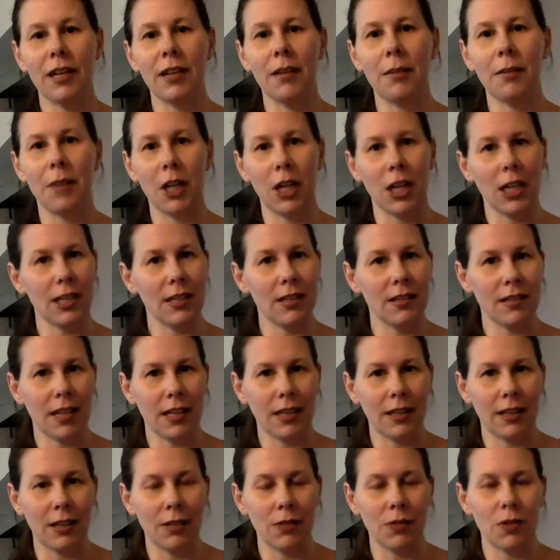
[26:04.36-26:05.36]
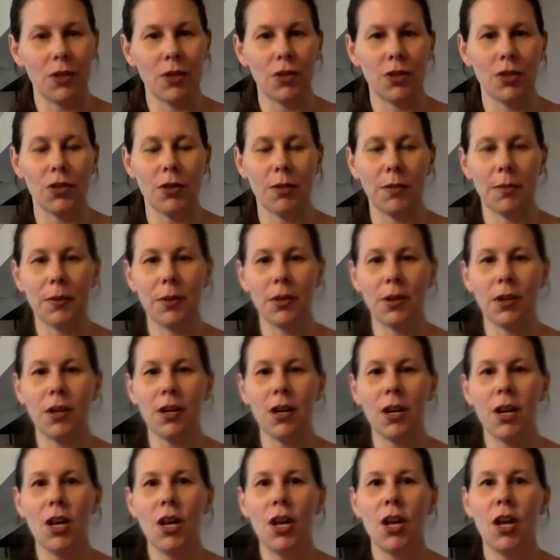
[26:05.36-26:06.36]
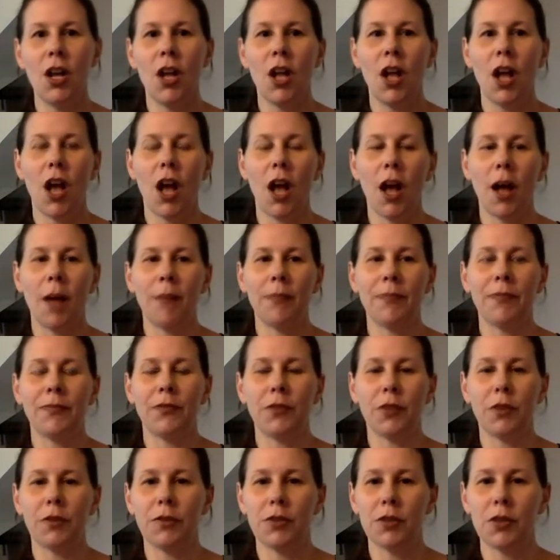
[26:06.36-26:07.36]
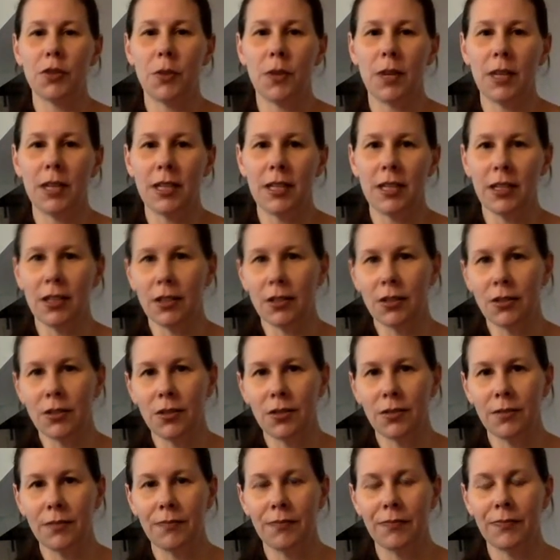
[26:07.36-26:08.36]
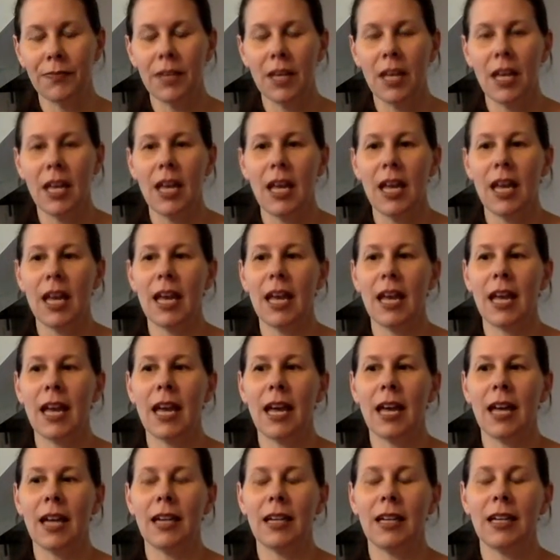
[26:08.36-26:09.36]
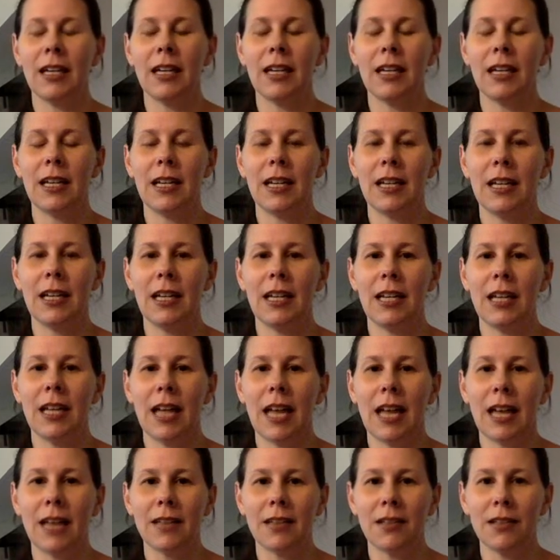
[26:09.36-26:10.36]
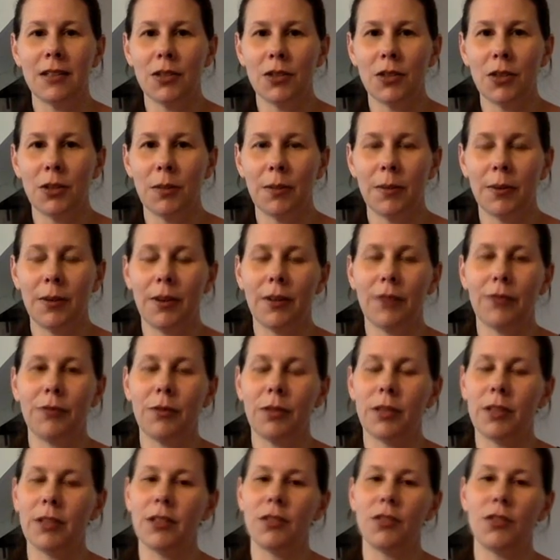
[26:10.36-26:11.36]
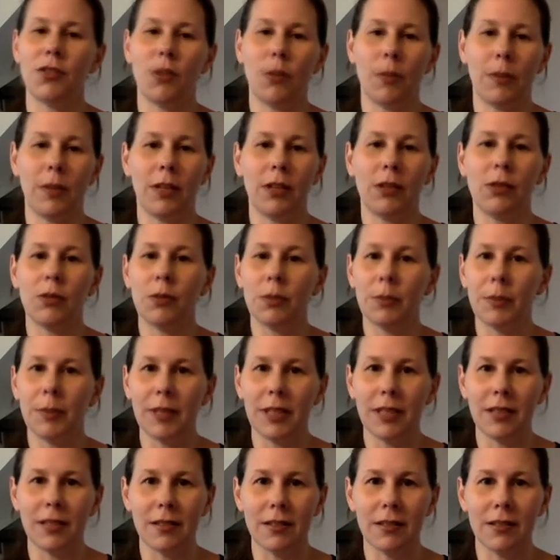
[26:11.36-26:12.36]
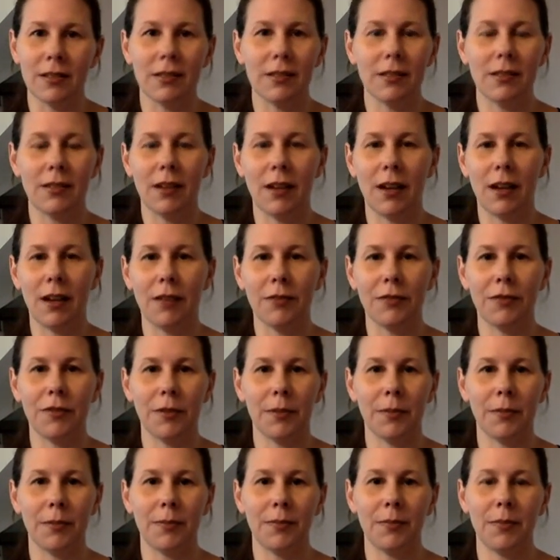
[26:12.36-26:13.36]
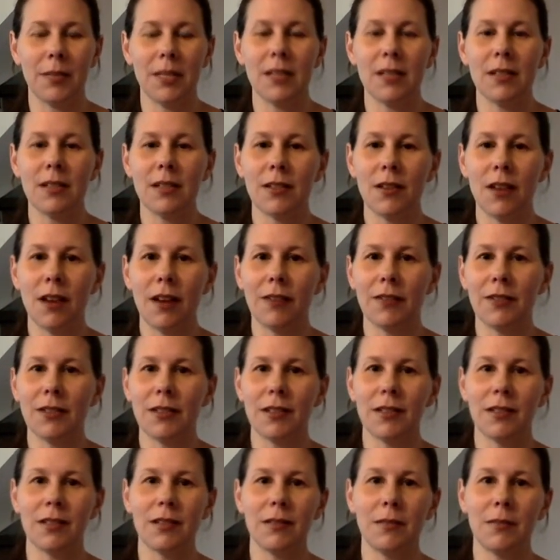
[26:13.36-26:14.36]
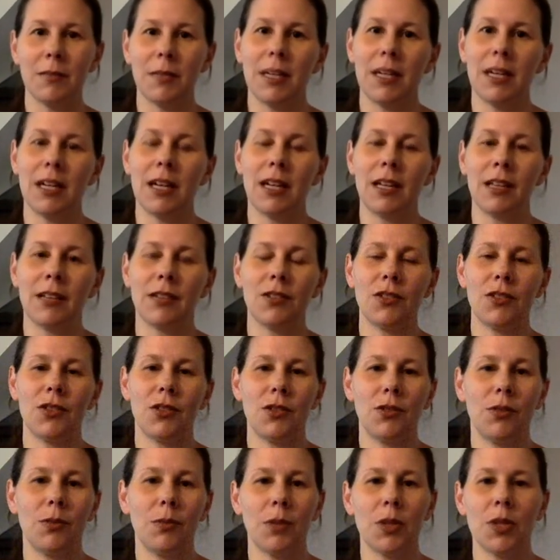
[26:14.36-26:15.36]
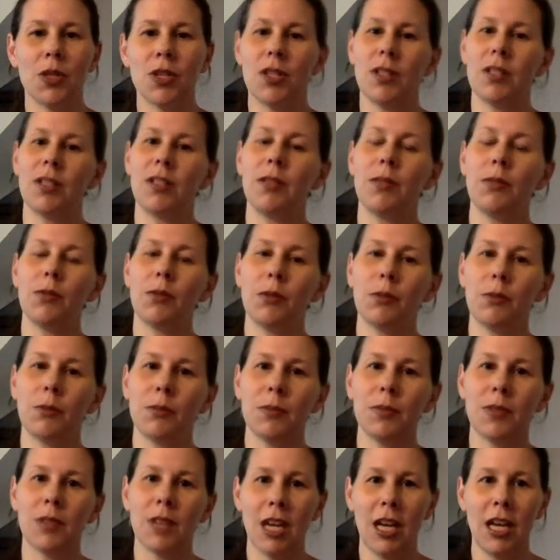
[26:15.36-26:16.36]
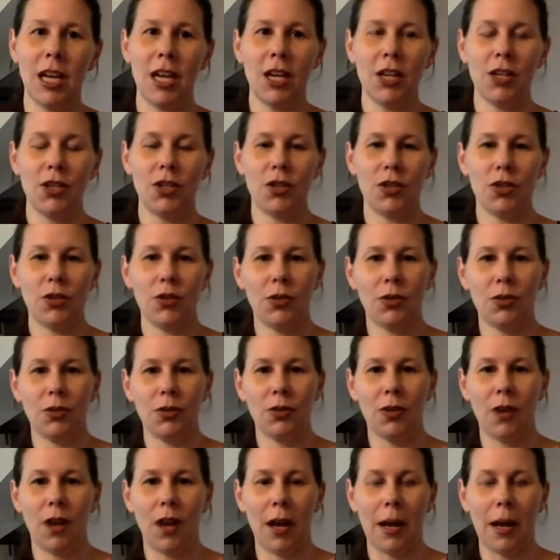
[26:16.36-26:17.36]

American Sign Language interpreter for over 20 years. And as an interpreter, I've worked in so many cool places, from business offices and meetings to emergency rooms to